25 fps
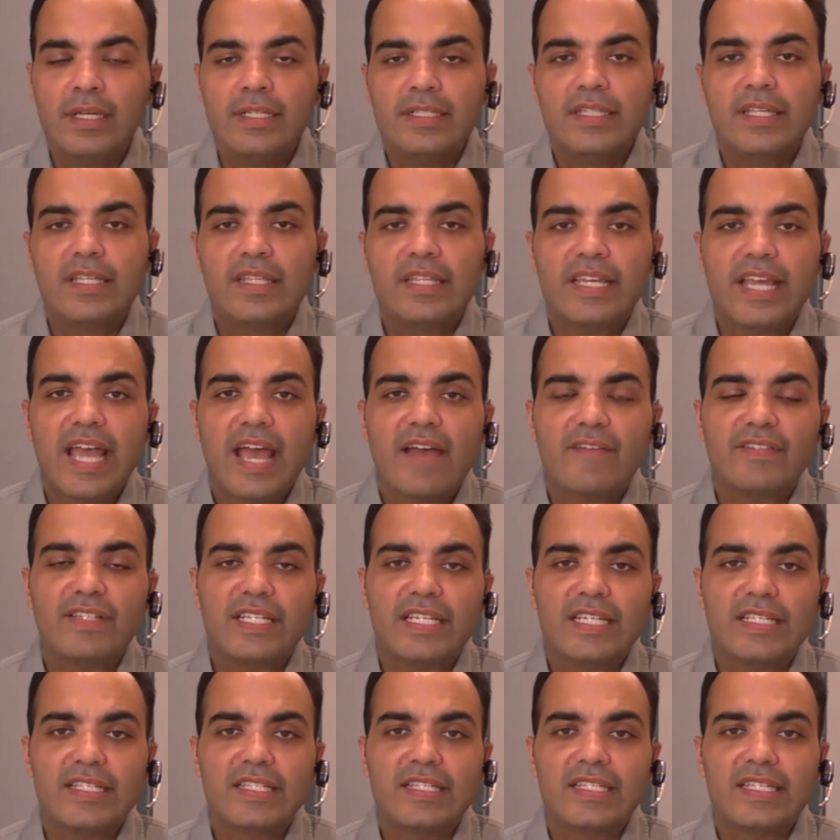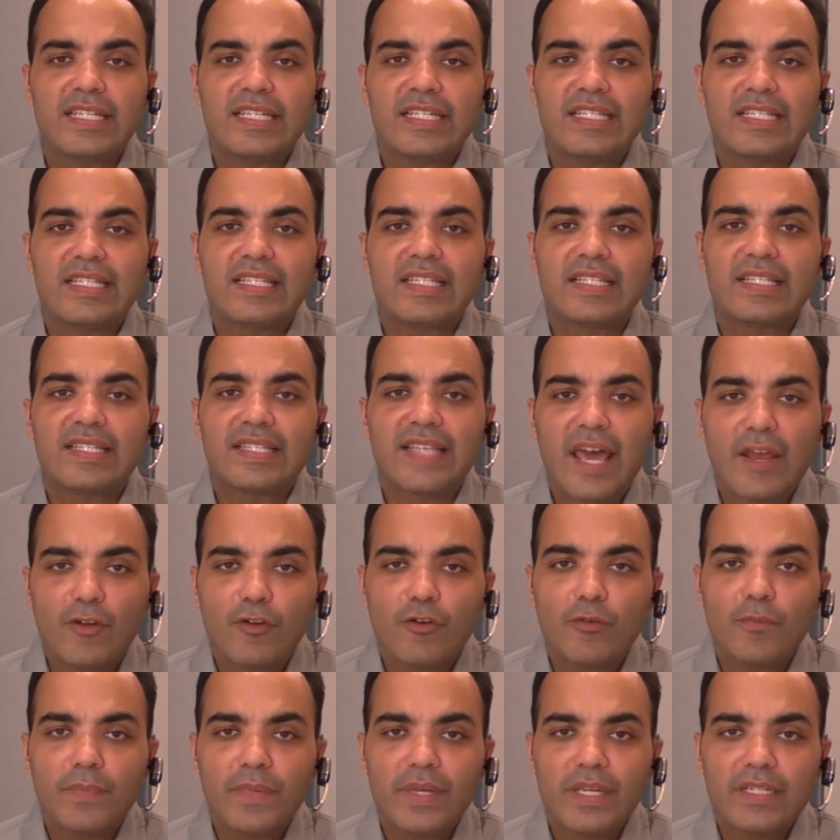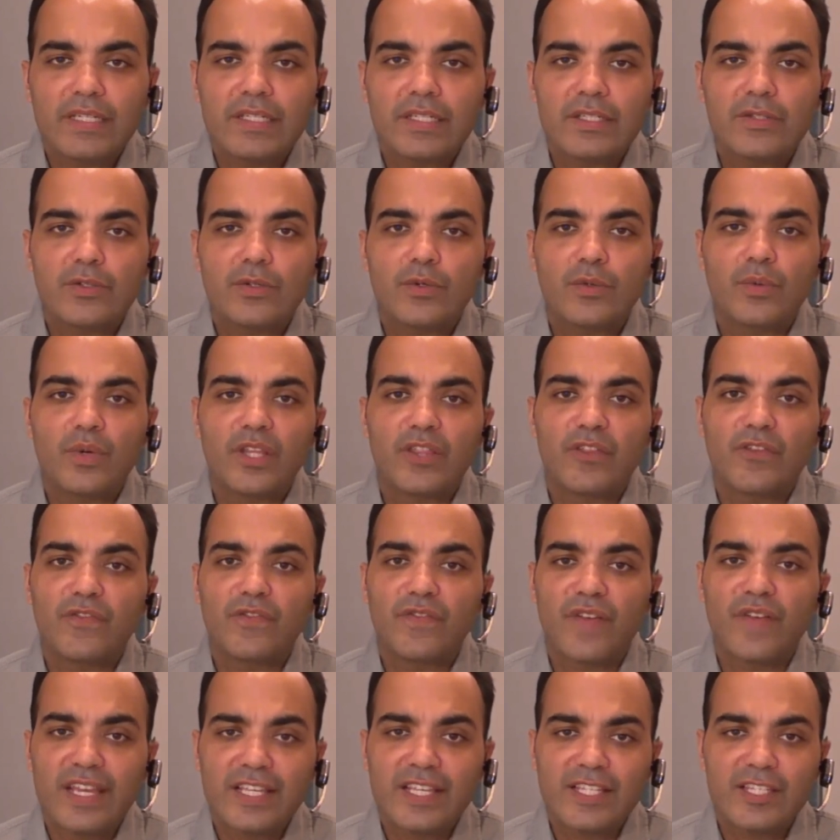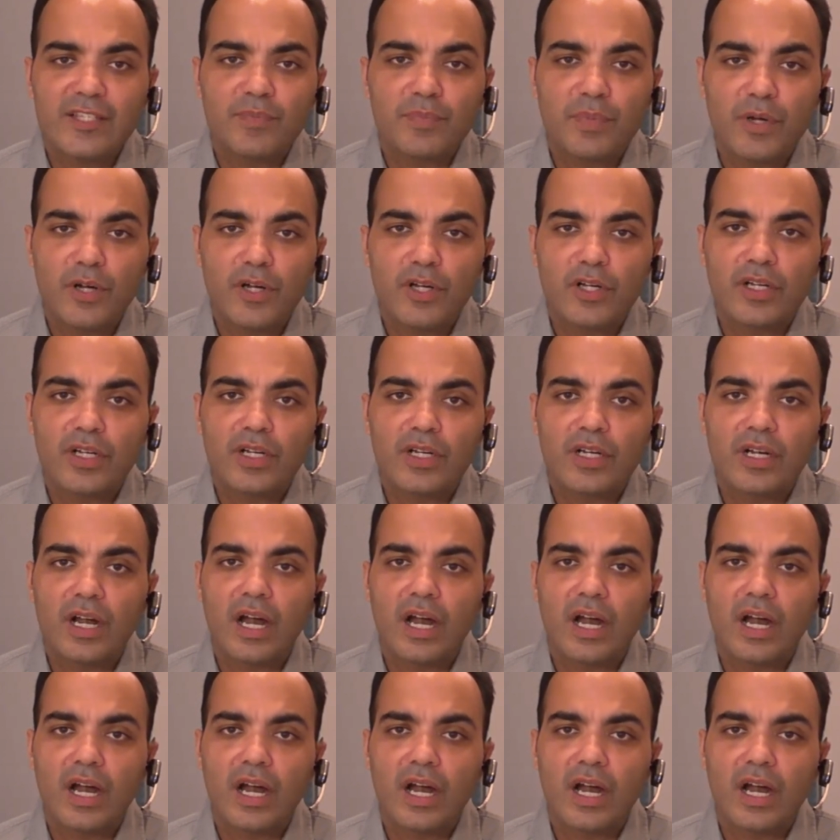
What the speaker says: to the FTC's settlement with Facebook.